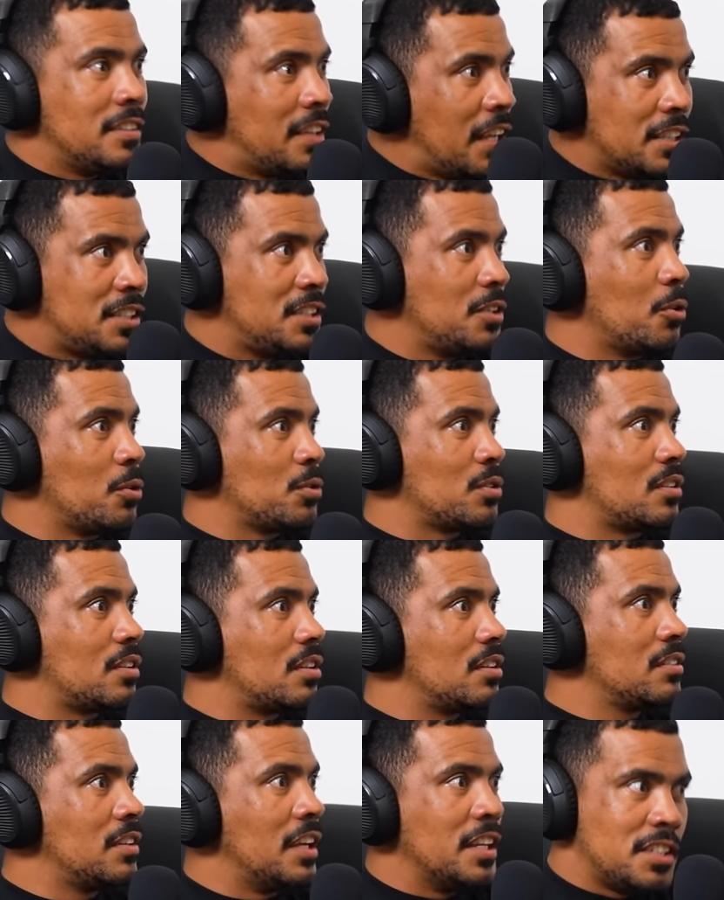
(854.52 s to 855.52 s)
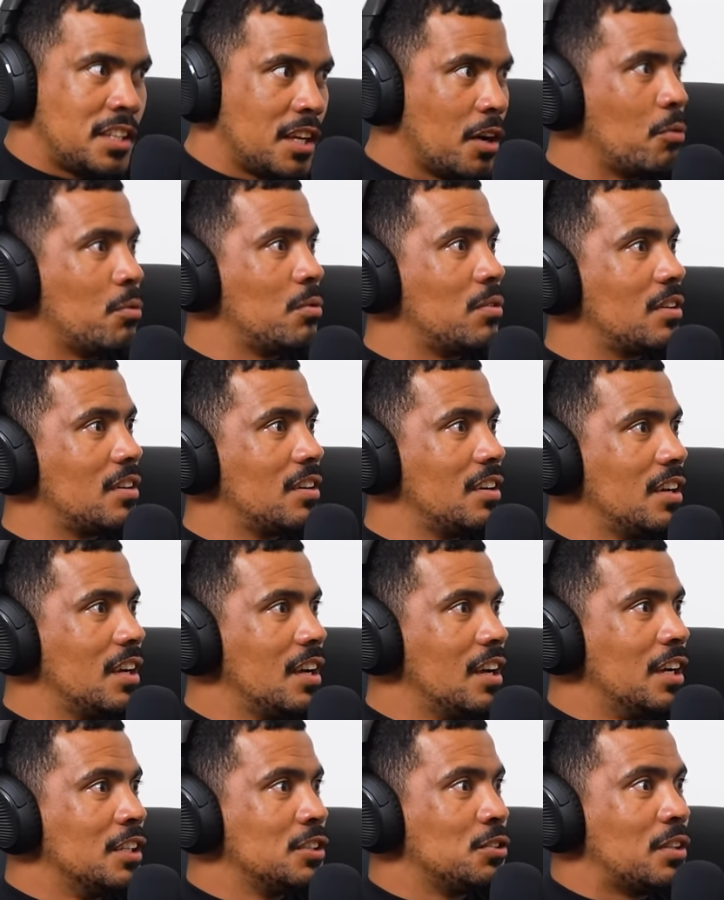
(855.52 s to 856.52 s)
yes you want, yes you
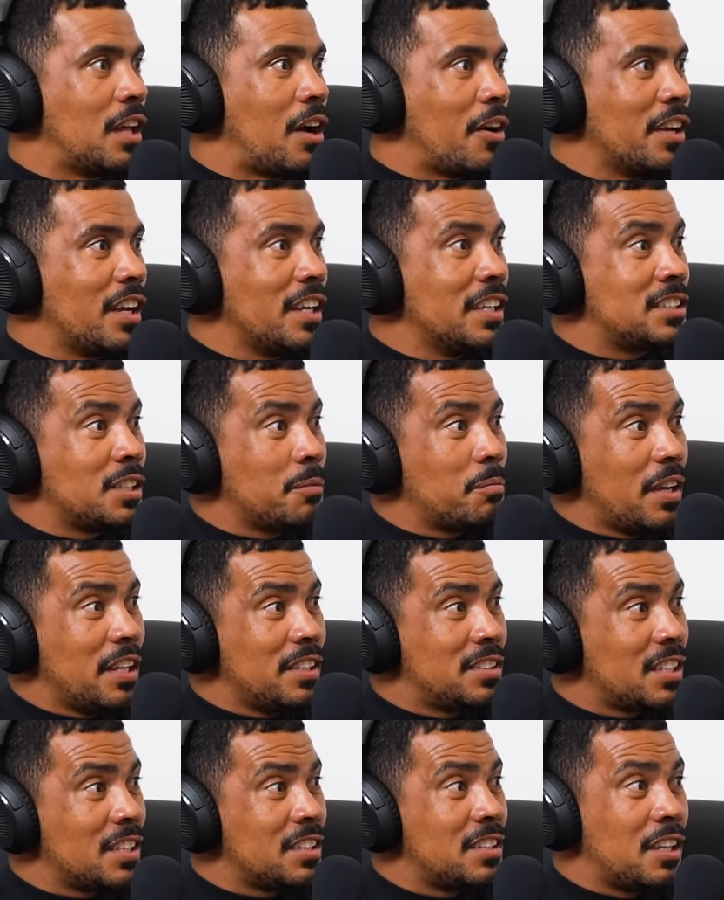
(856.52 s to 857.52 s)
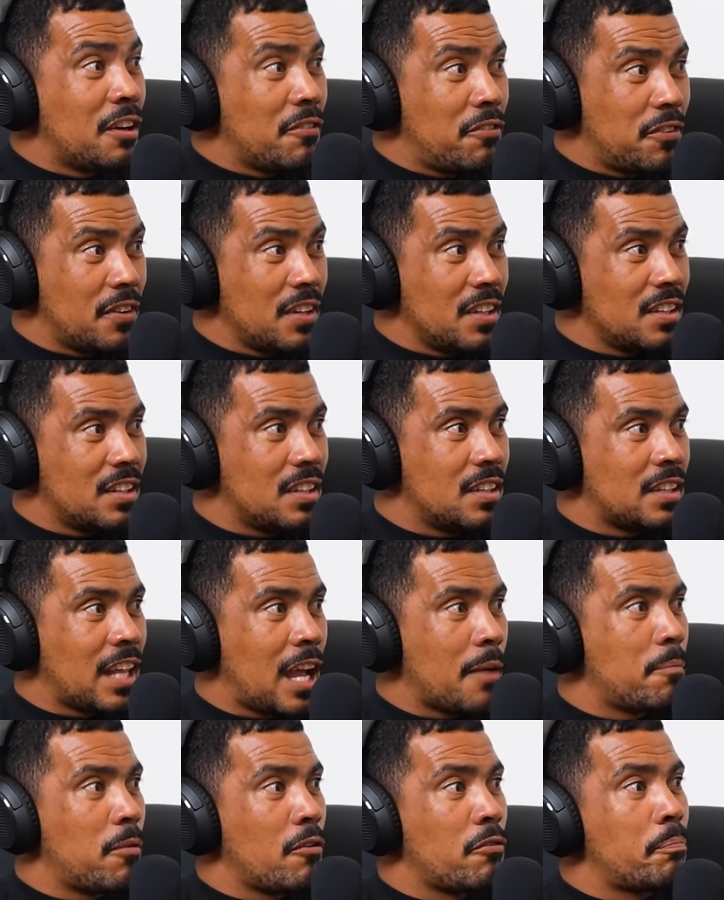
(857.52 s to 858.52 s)
own. So mm. now it's a it's a different
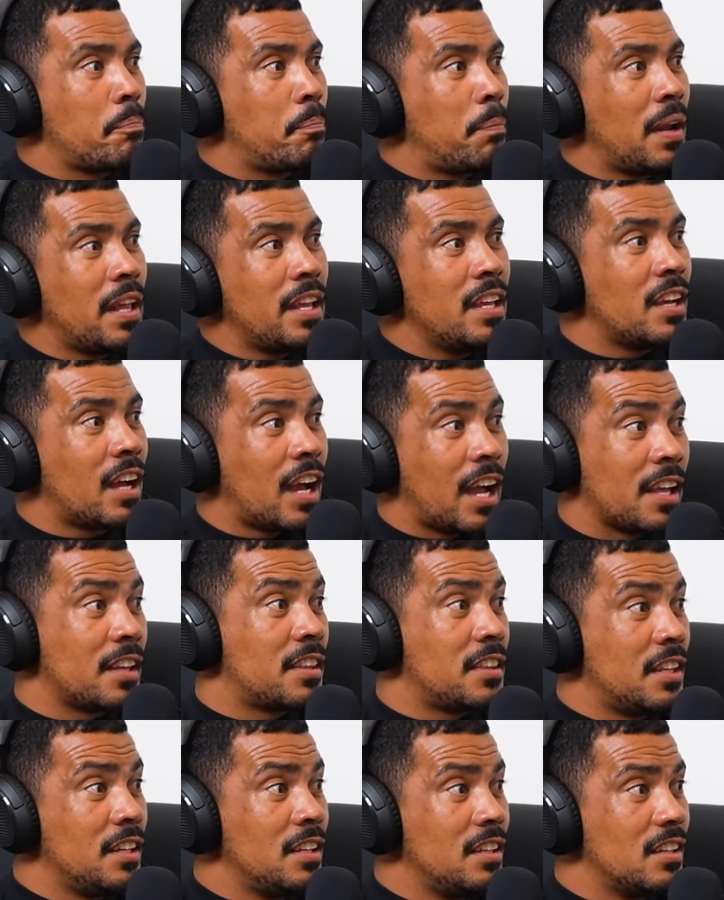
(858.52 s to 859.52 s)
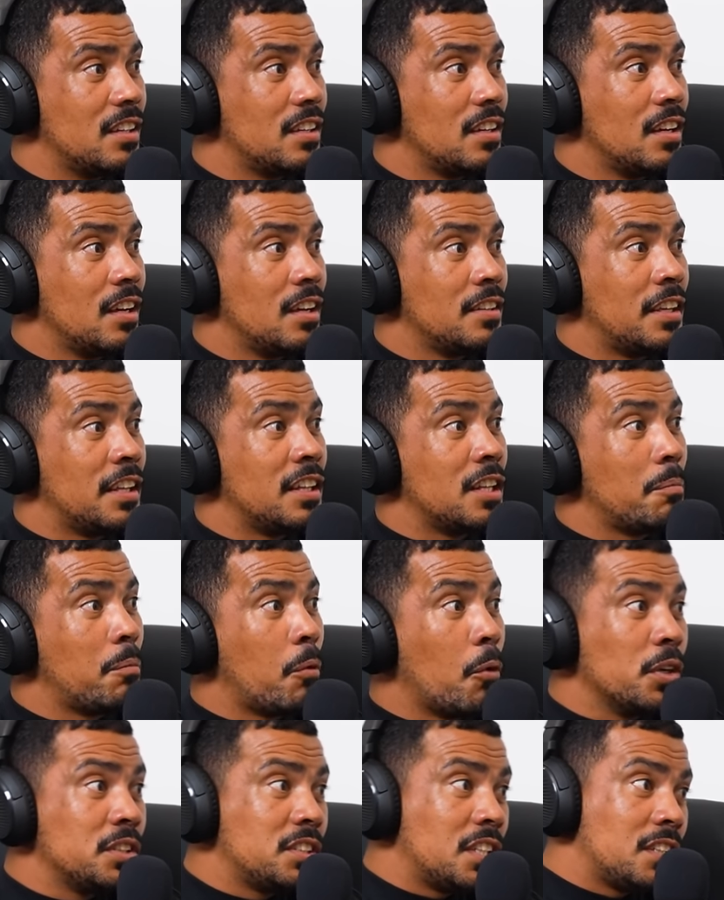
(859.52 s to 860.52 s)
type of player, I think, than the
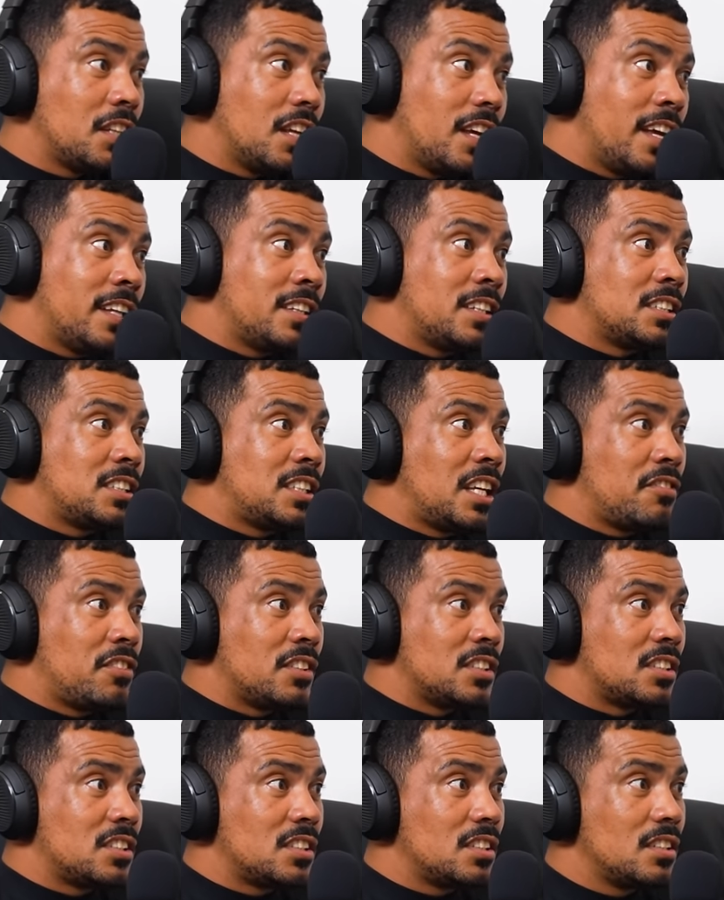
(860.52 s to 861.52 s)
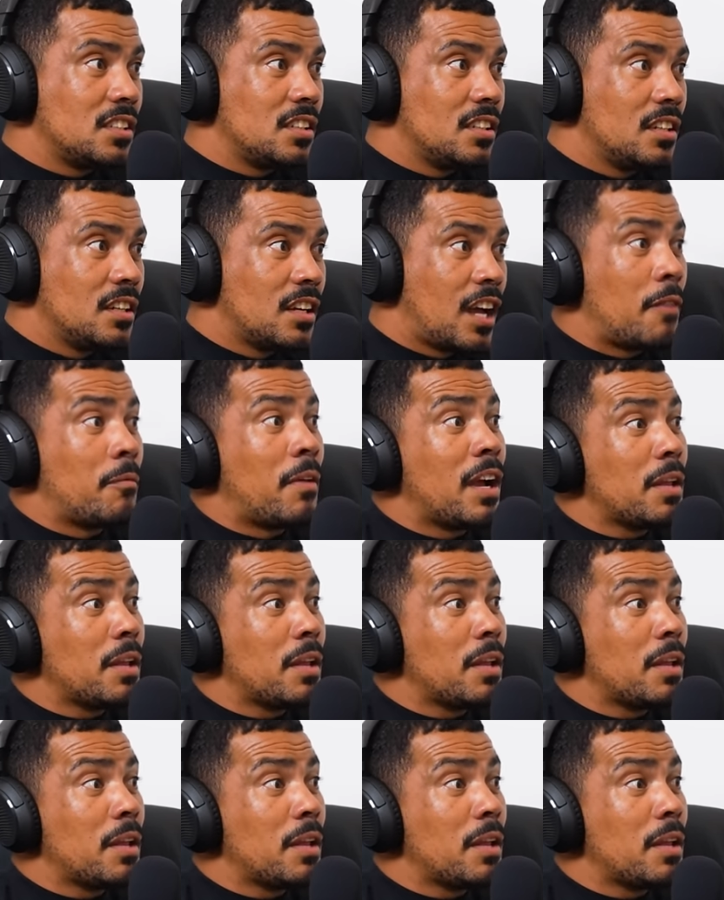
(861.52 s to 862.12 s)
boys that at the sevens. I